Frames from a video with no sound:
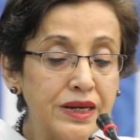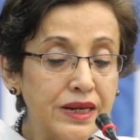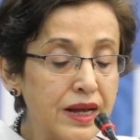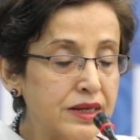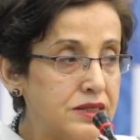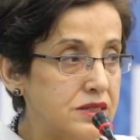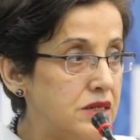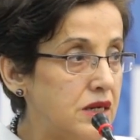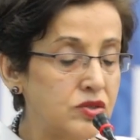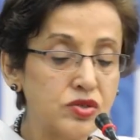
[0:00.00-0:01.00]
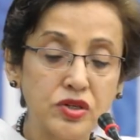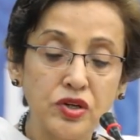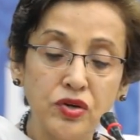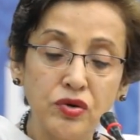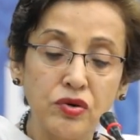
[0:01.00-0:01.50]
connected and
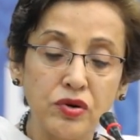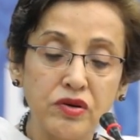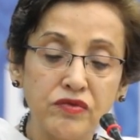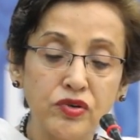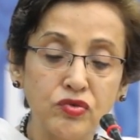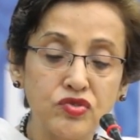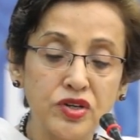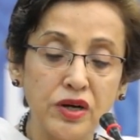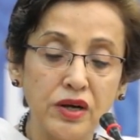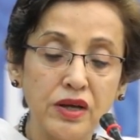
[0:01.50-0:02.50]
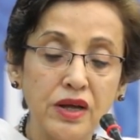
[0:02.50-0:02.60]
secure future,